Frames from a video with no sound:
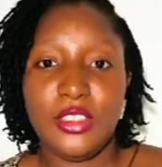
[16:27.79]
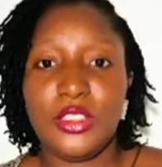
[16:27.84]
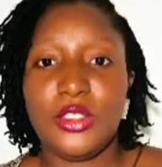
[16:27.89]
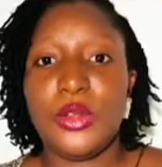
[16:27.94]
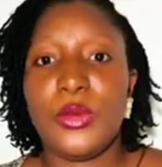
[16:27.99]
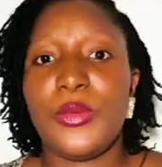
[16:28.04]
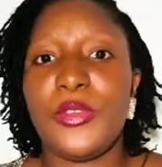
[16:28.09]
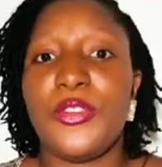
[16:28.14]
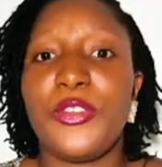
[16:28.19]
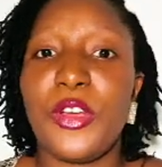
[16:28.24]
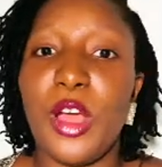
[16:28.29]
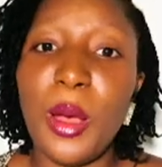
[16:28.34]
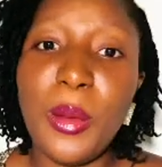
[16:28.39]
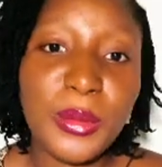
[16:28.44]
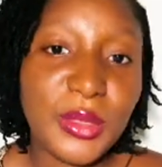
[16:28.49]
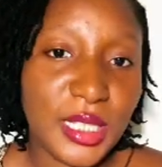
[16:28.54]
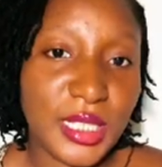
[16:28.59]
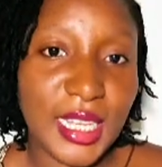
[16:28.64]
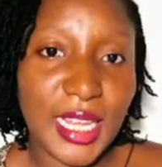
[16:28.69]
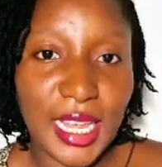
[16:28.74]
so we've
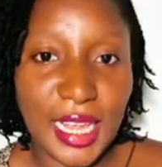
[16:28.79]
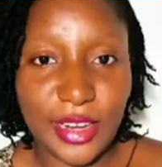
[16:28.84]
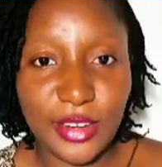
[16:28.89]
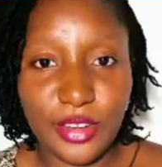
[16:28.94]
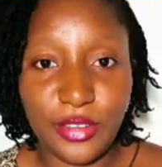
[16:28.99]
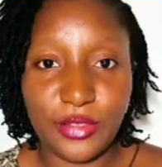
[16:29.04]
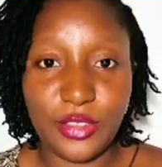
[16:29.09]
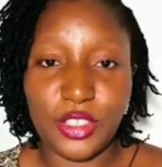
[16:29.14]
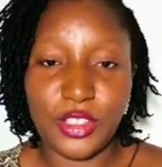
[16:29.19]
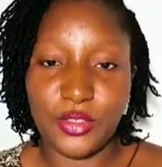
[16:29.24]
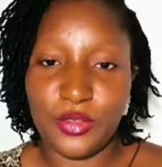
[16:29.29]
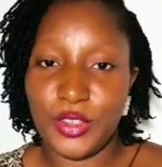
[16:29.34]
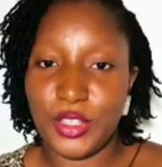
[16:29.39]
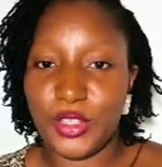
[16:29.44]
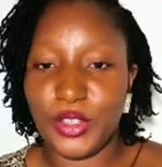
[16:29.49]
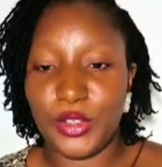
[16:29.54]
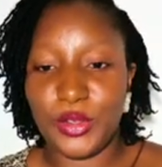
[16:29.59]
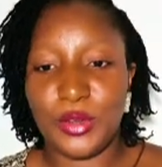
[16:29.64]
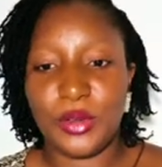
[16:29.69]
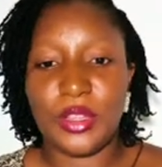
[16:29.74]
come to the end of this
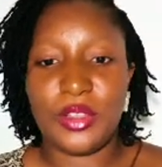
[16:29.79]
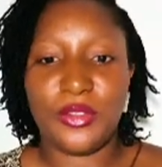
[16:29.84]
video.